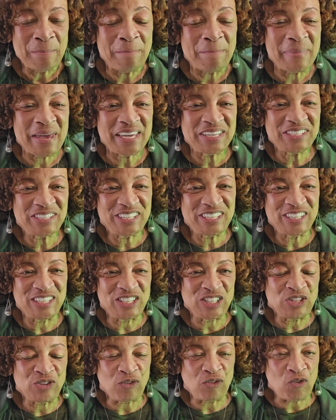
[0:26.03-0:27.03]

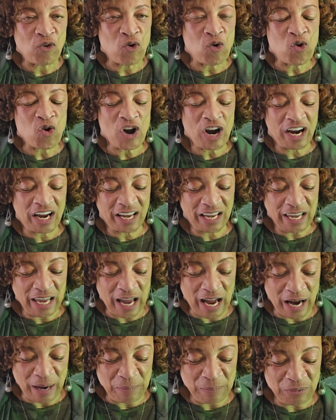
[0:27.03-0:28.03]
message for
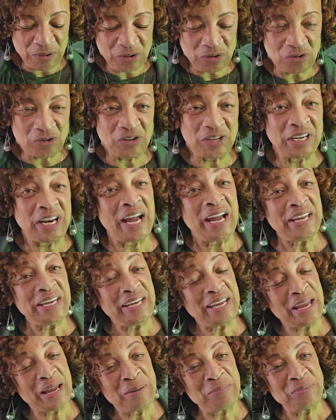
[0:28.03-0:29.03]
Capricorn? Hi
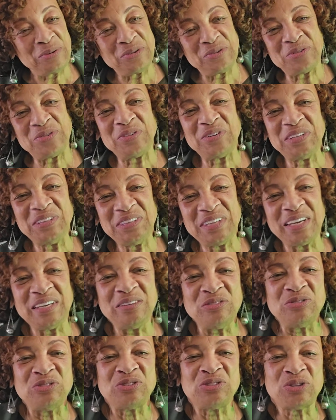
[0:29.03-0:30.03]
Capricorn,
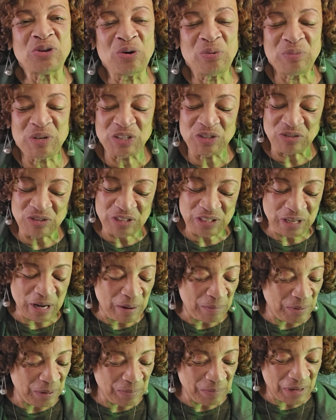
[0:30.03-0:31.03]
thank you so much for
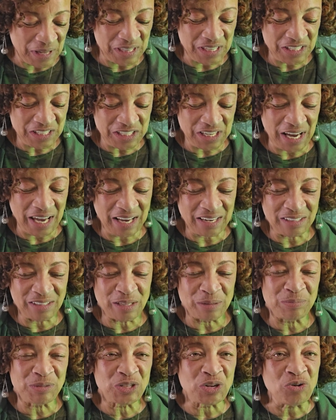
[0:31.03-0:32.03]
stopping by the
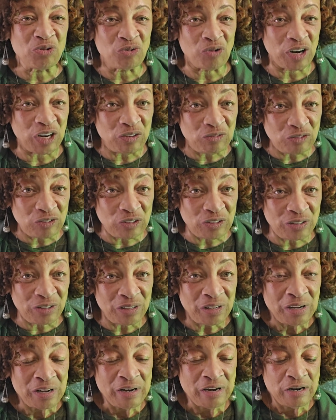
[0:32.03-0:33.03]
channel. I'm so
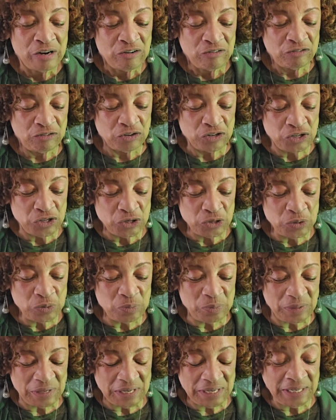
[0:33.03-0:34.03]
grateful for
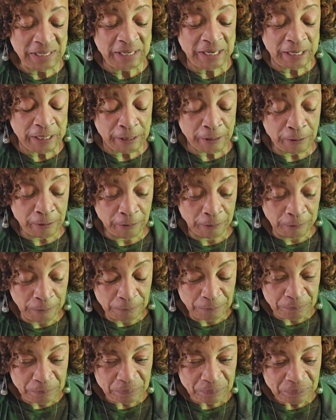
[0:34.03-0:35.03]
you being
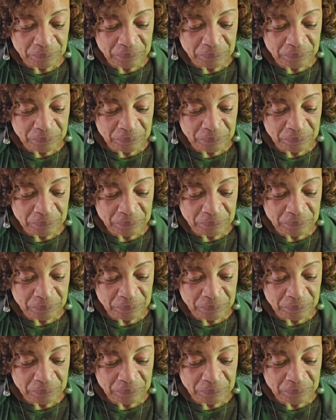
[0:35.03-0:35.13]
here.